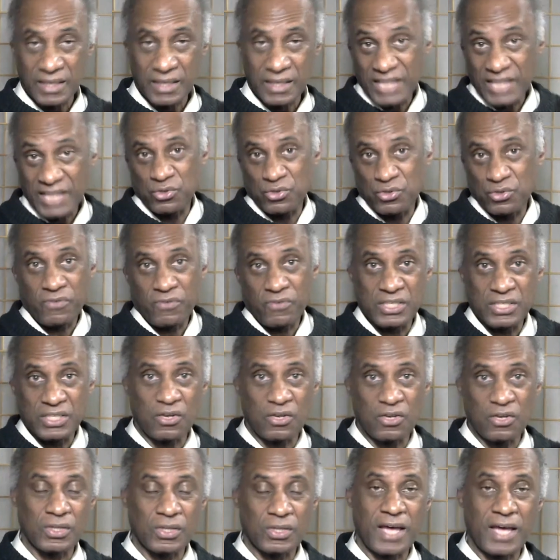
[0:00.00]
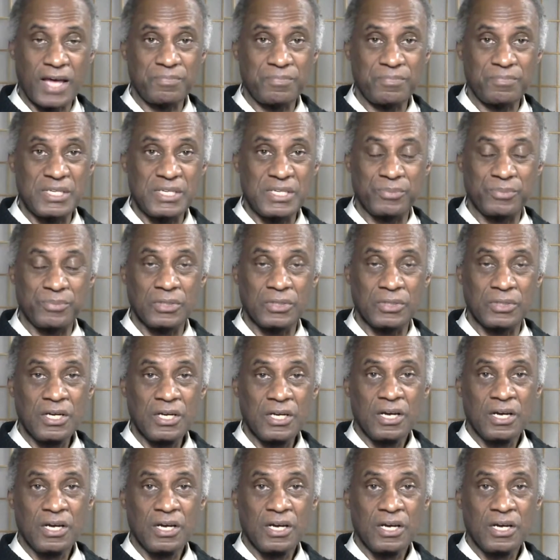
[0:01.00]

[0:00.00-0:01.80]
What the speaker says: as you already know, a lot of people